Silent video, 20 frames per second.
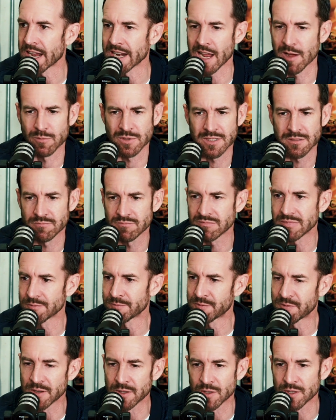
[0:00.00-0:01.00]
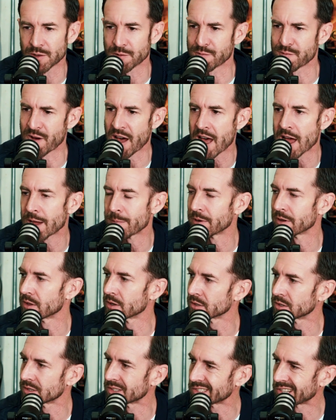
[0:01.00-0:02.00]
and I was feeling the vibe of
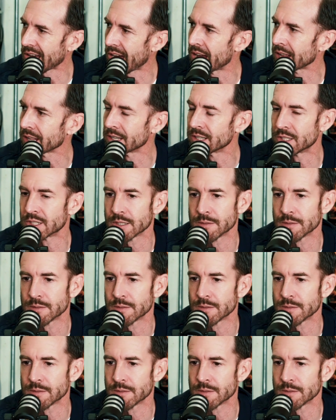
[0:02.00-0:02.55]
this college.